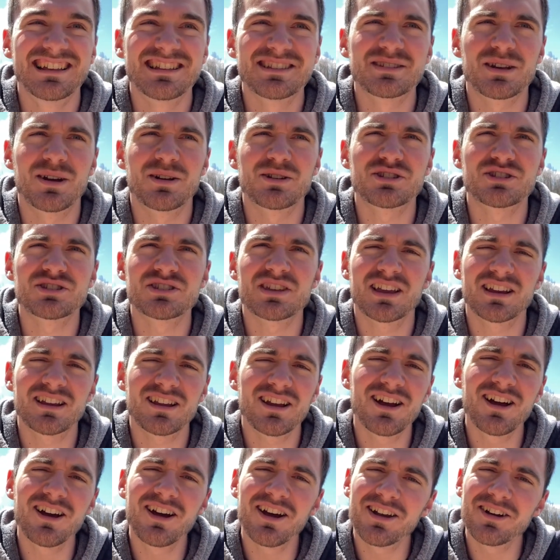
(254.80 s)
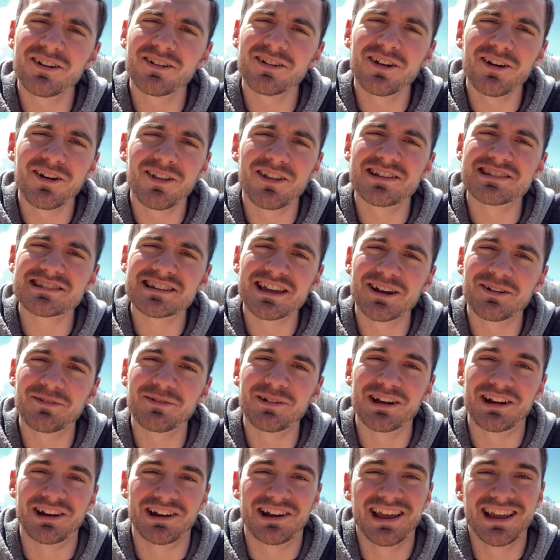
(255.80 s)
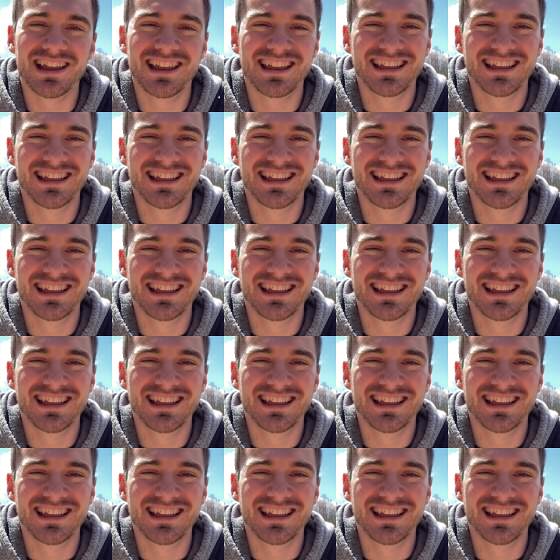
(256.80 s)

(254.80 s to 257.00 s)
So I was just like, oh, I don't know, that's kind of weird.